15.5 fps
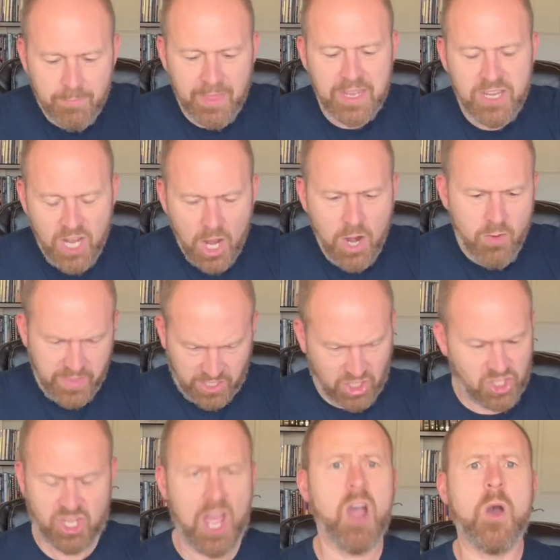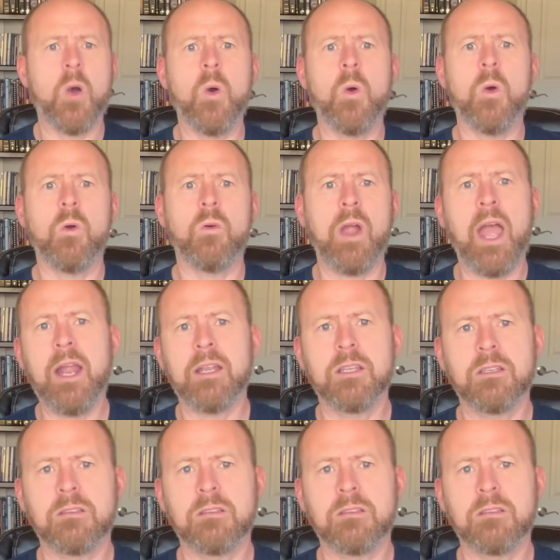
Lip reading: They know. They just know, right?